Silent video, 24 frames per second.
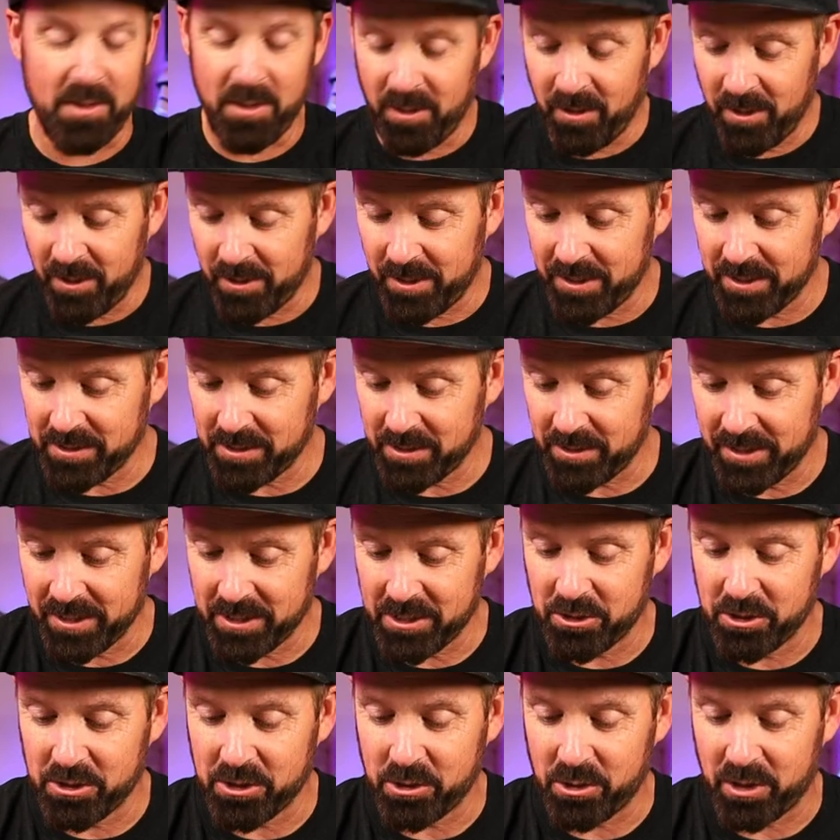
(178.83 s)
All right, so
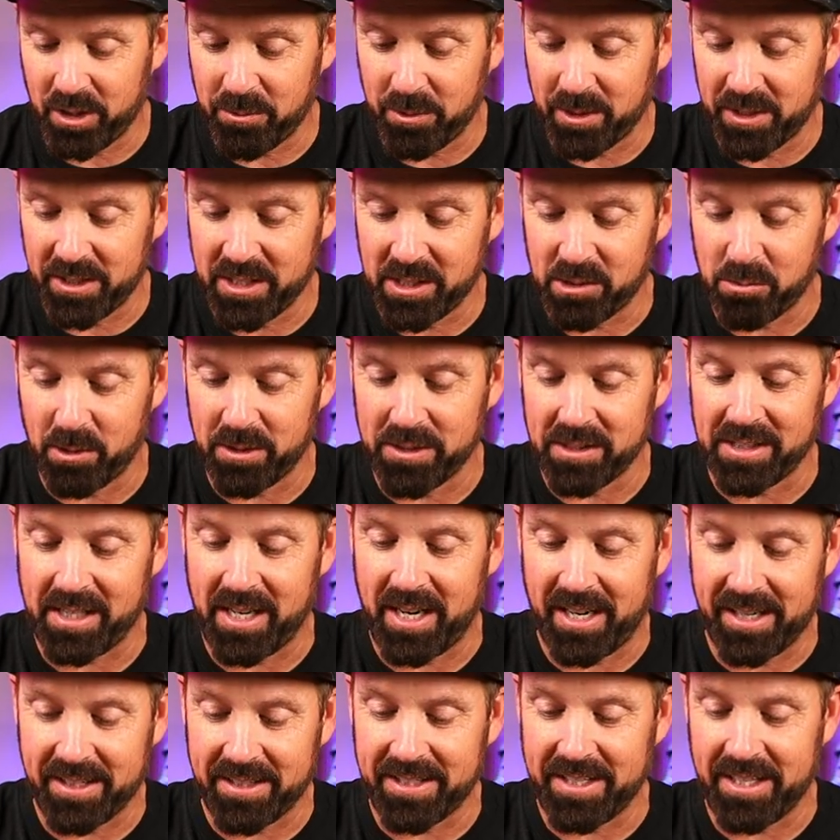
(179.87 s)
let's just try one of these ones
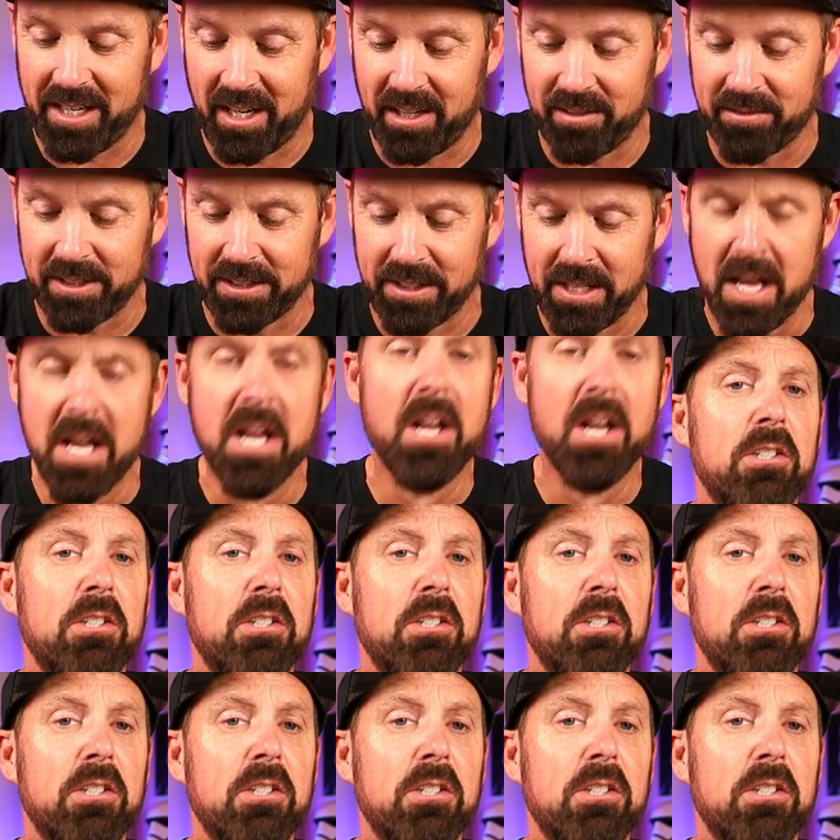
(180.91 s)
out of the oven.